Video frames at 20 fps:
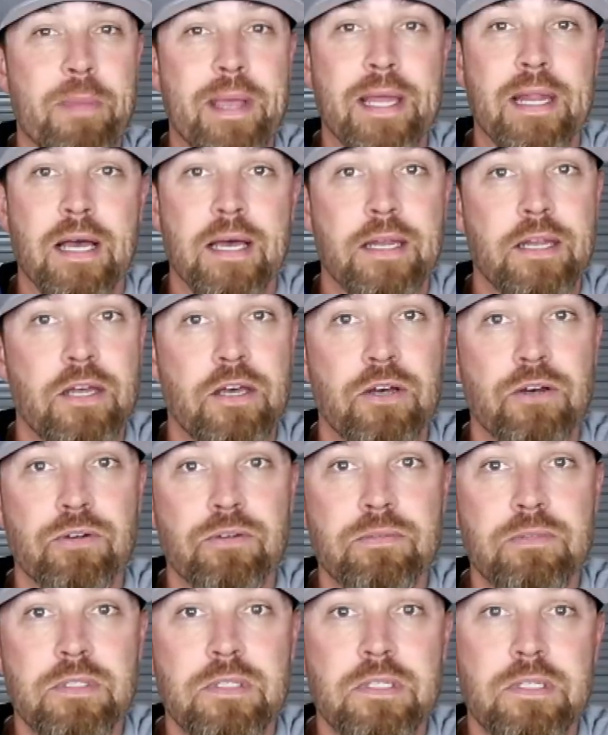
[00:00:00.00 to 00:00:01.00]
or may not
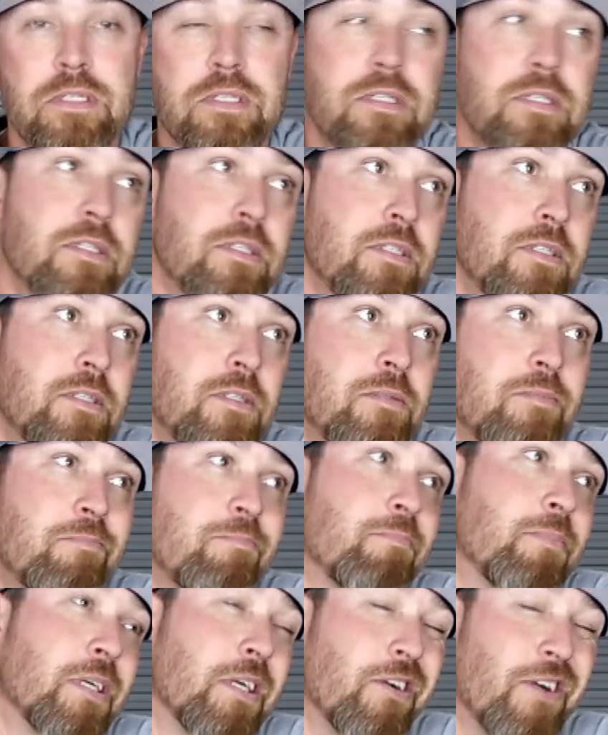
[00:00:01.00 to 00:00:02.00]
know.
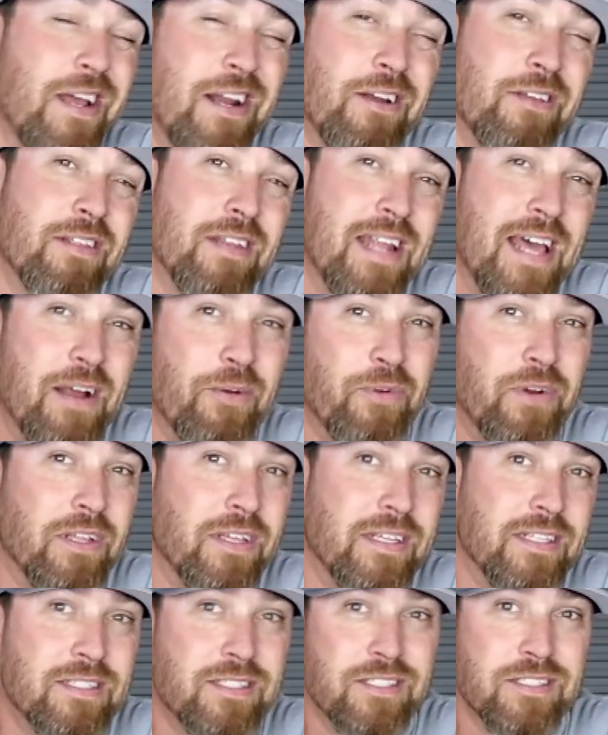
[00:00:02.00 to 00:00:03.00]
But greater than that
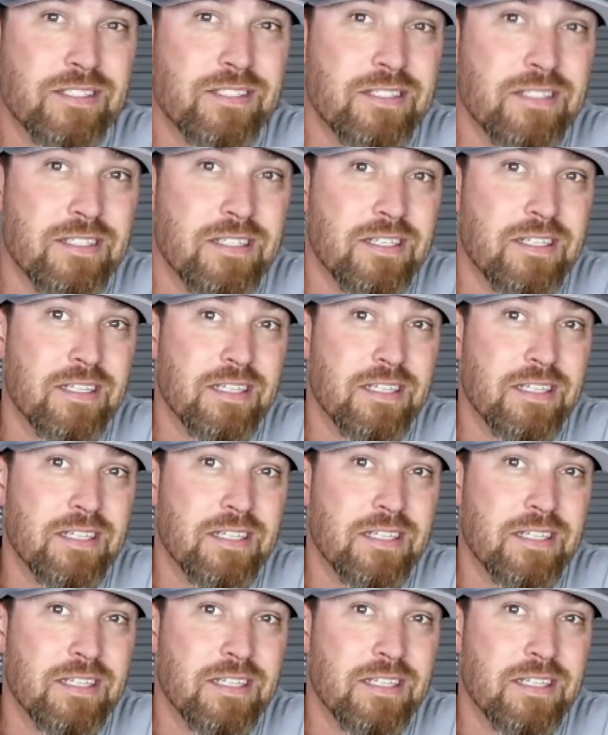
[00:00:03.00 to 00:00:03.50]
really, it's just